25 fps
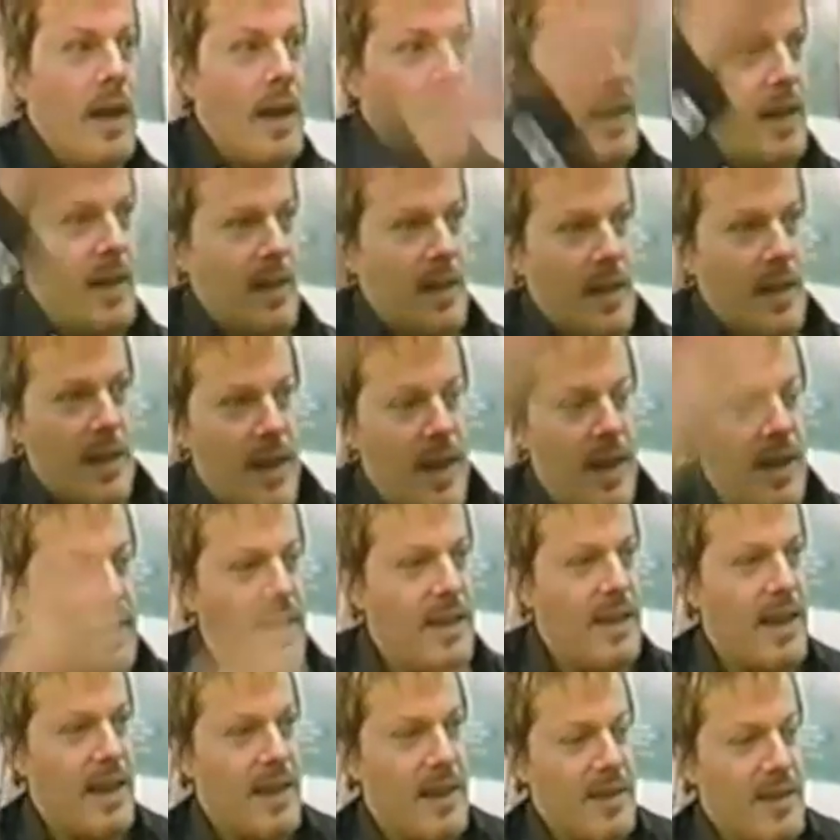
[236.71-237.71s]
in the night
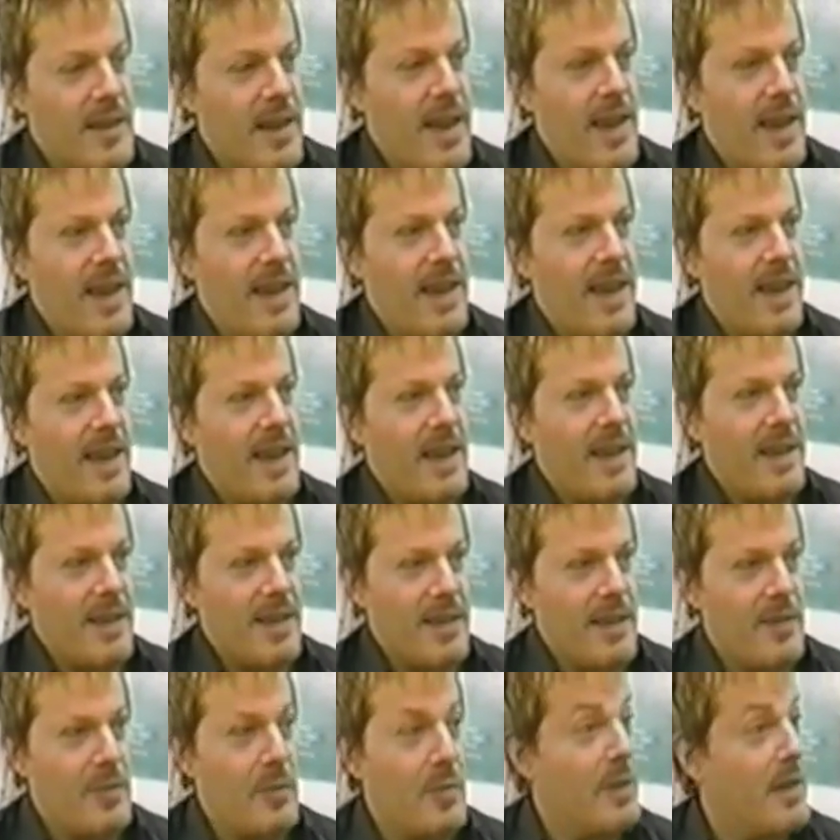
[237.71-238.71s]
and day
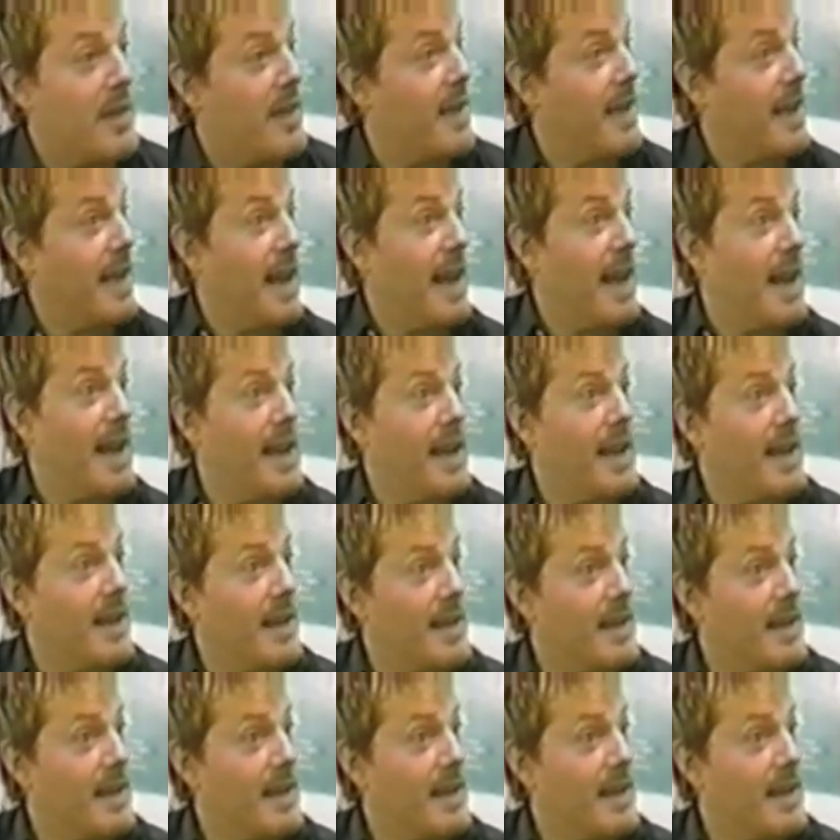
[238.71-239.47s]
and with the king,